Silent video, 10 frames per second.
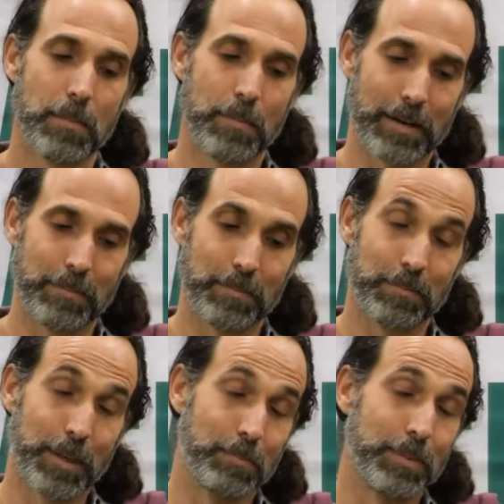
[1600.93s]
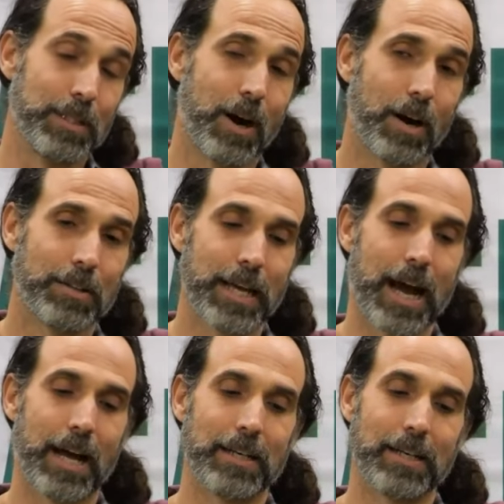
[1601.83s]
But beyond
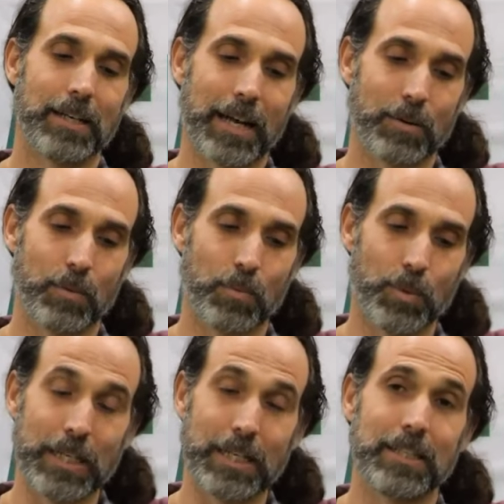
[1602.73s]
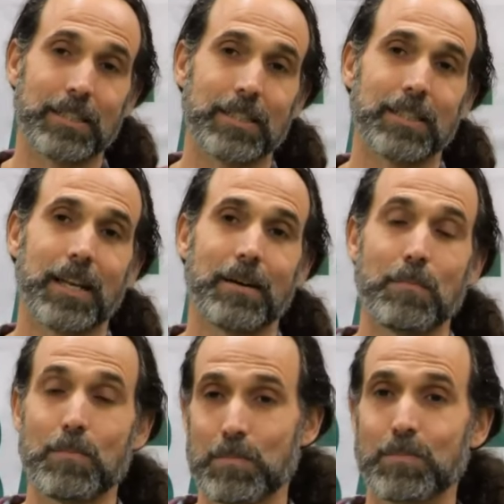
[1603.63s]
that, like, we need to, like,
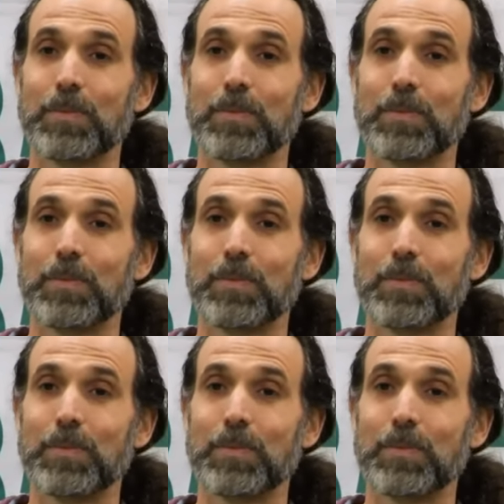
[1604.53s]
